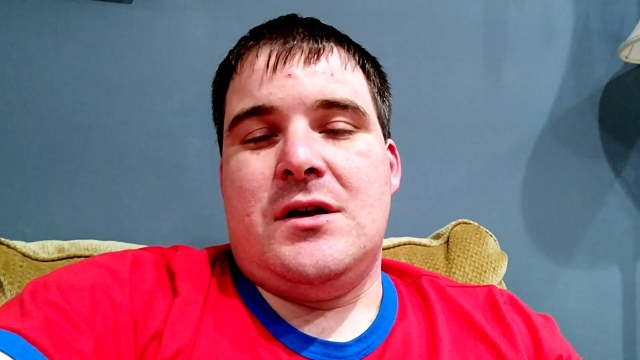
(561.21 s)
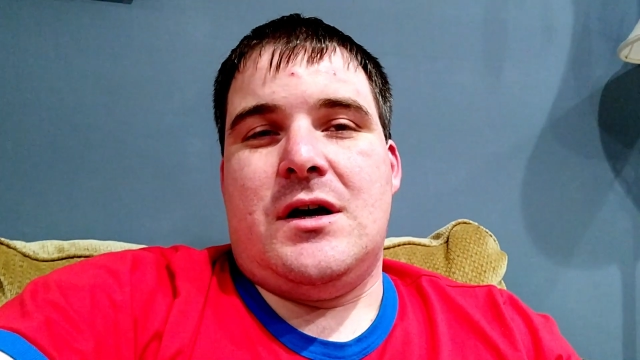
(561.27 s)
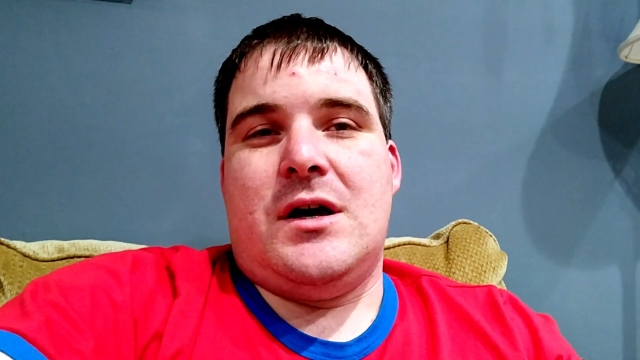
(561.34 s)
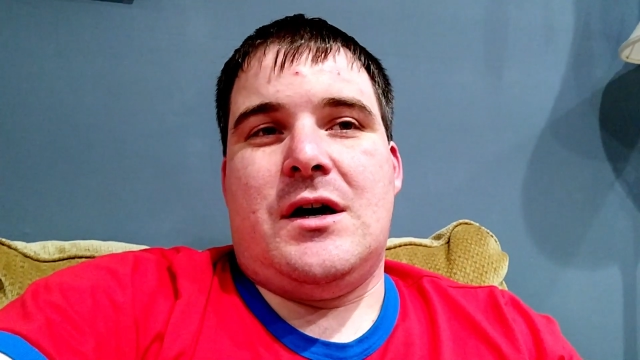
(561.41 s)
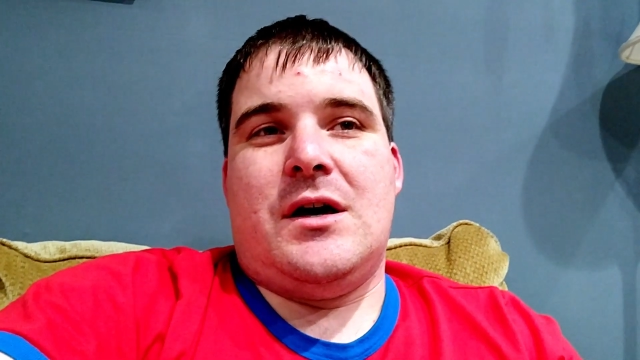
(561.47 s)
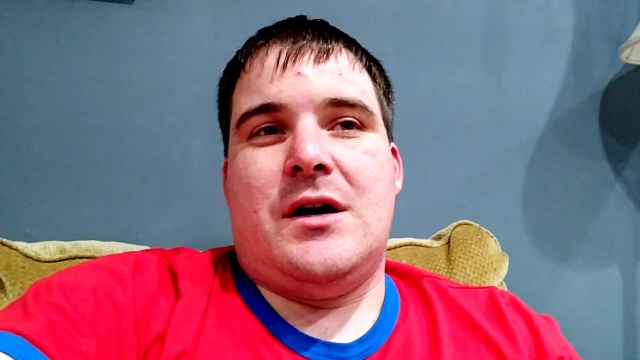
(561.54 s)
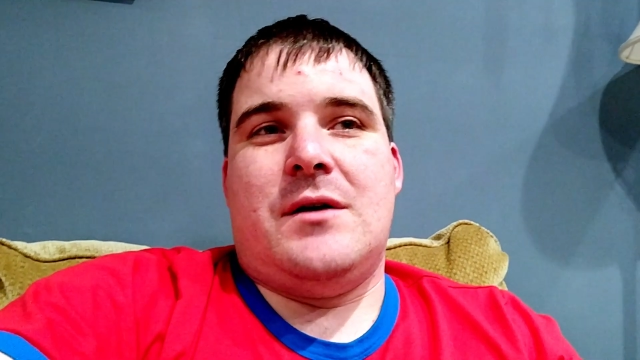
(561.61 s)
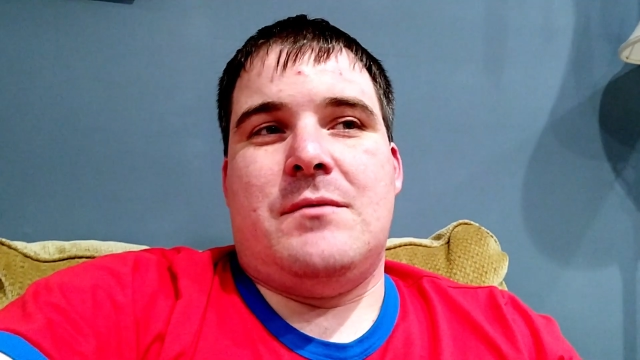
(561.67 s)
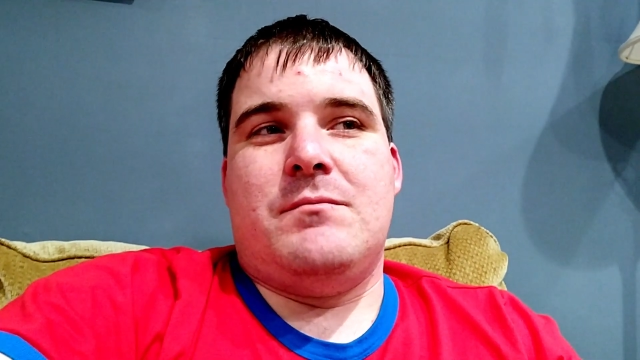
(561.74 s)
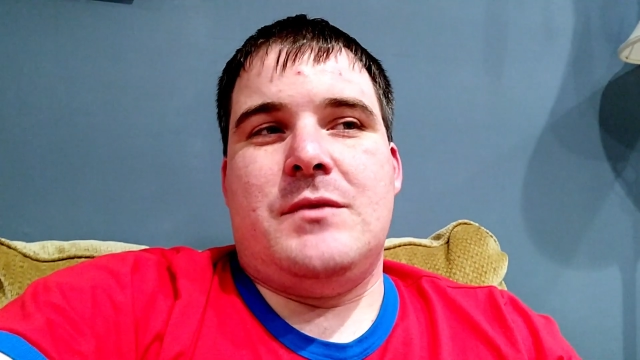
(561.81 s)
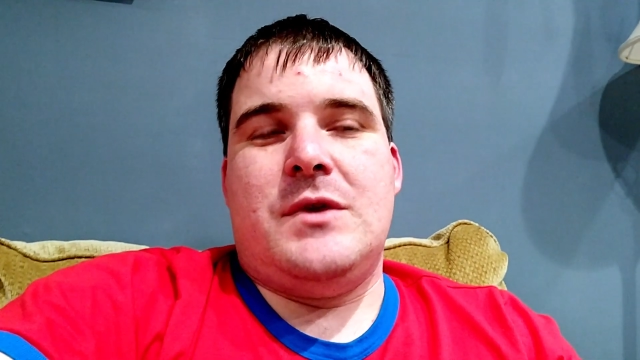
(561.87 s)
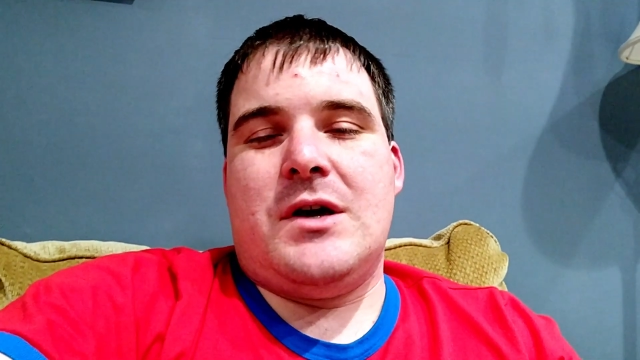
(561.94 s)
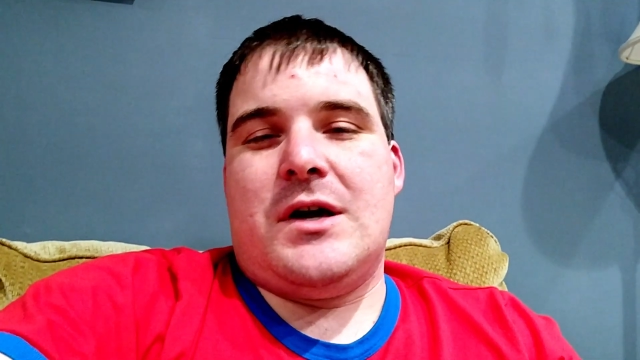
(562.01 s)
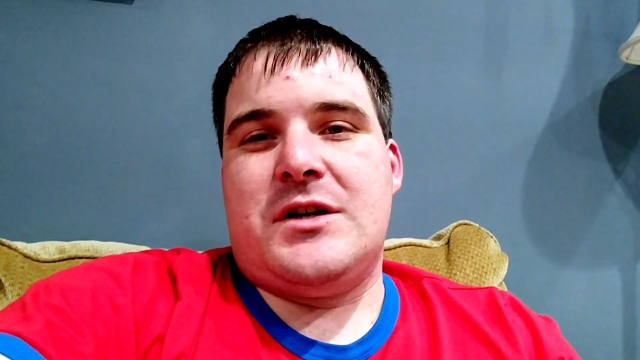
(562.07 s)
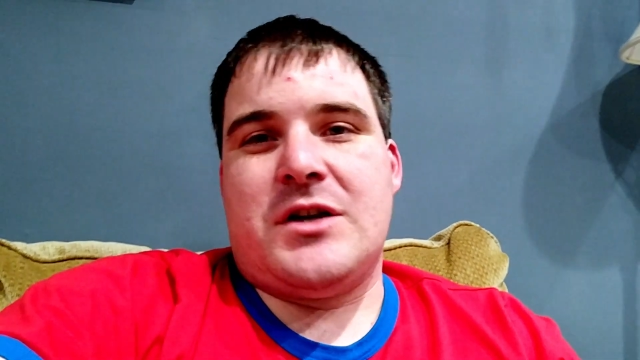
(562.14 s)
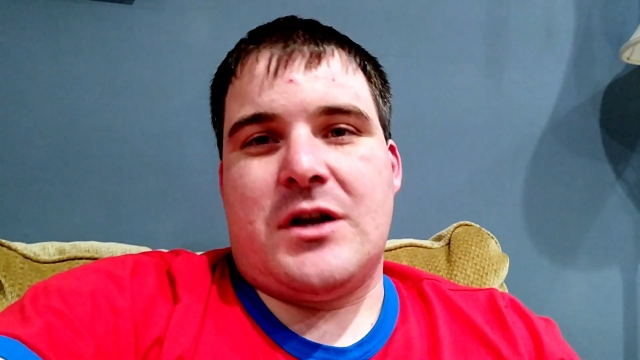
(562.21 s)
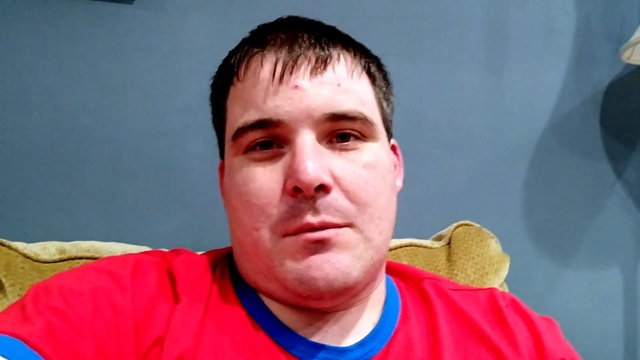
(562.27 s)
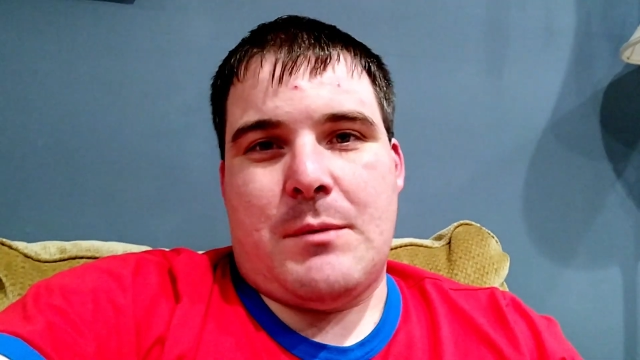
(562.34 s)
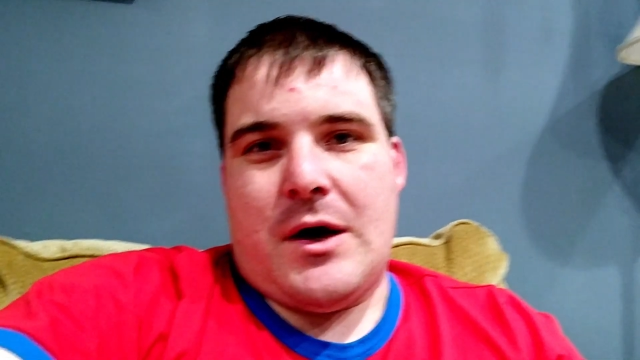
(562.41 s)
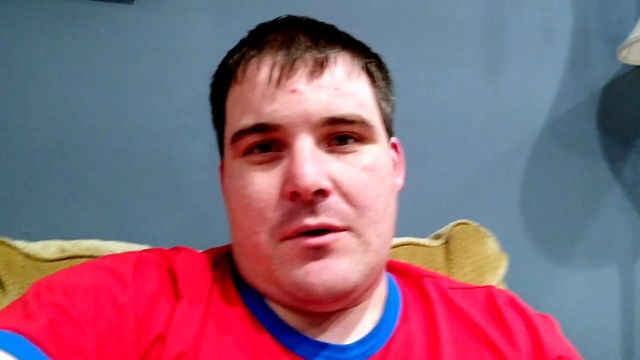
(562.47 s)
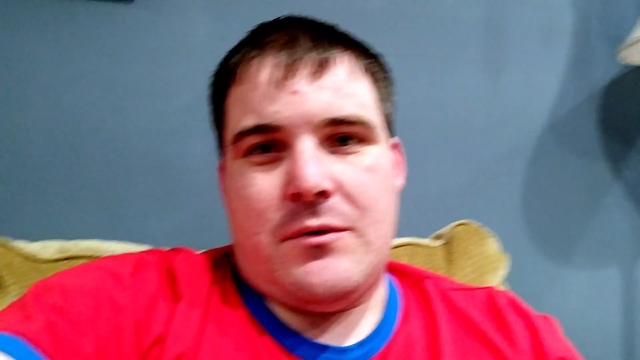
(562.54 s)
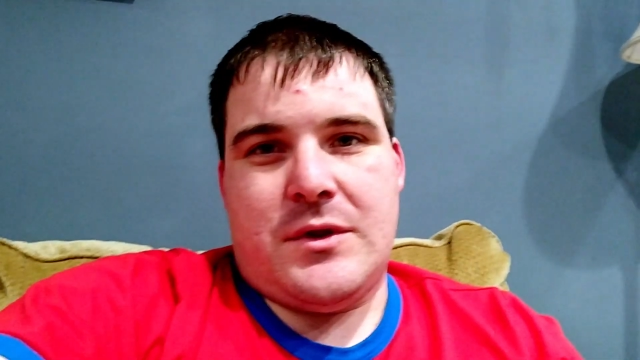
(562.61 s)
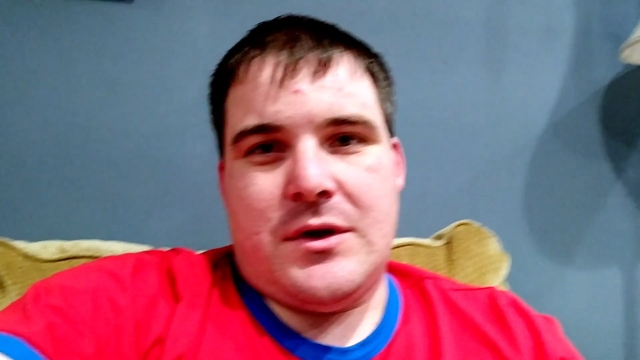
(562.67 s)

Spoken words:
you gotta check them out.